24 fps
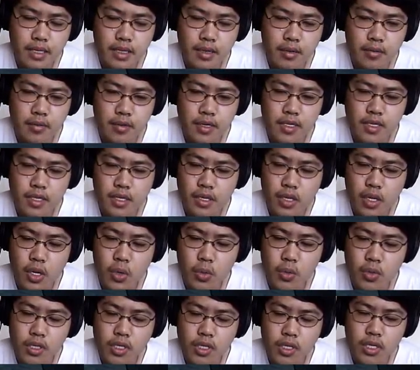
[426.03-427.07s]
what is it
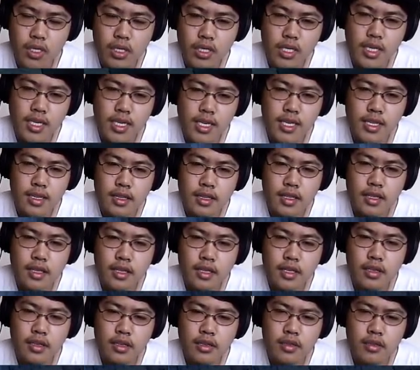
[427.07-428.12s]
called?
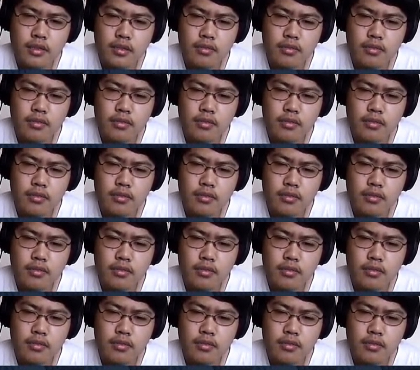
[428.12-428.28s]
The